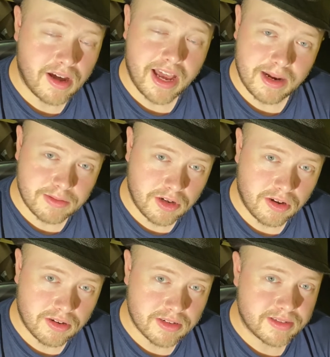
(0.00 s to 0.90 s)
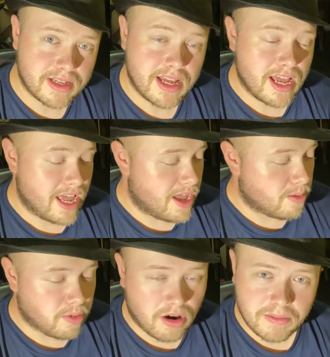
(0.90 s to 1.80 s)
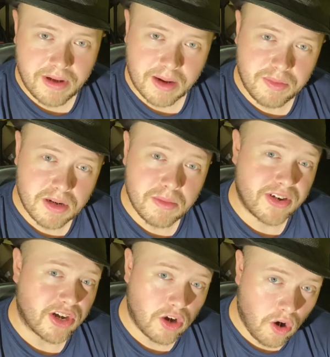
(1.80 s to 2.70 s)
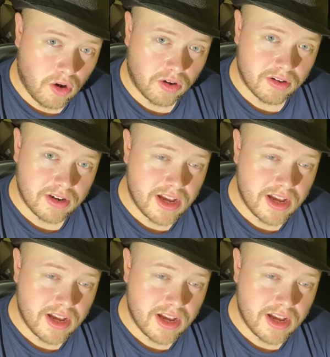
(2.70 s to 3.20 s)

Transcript: Had them turned, brought them back, put them on the car.